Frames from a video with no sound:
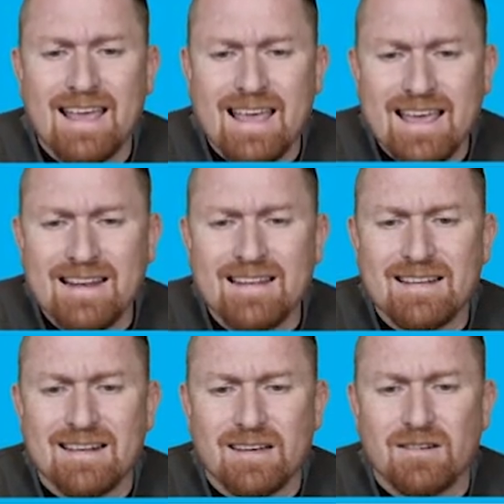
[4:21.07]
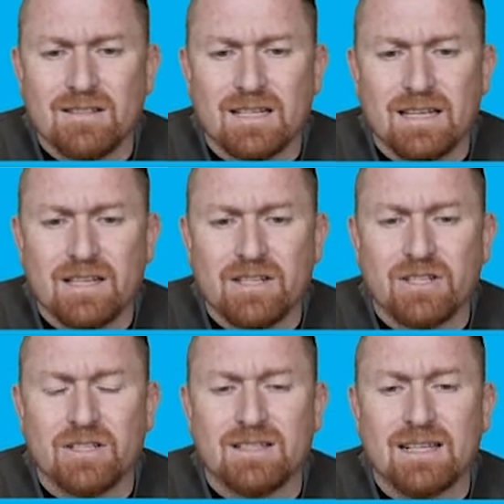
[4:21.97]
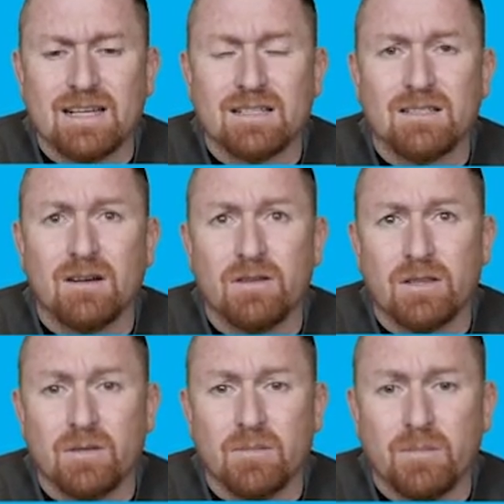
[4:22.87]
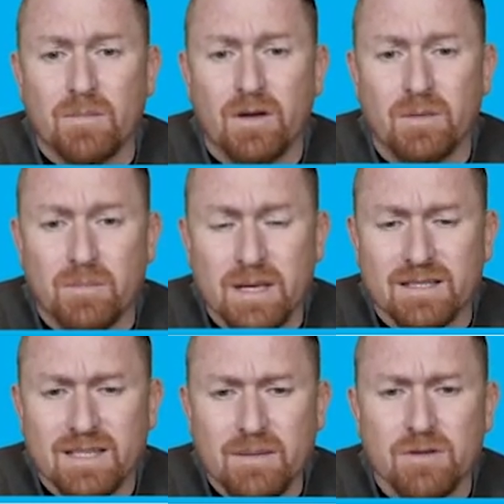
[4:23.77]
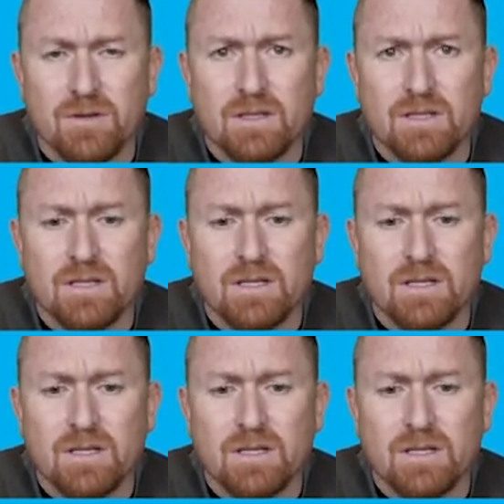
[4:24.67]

N-glycosylation site on the, on the beta subunit,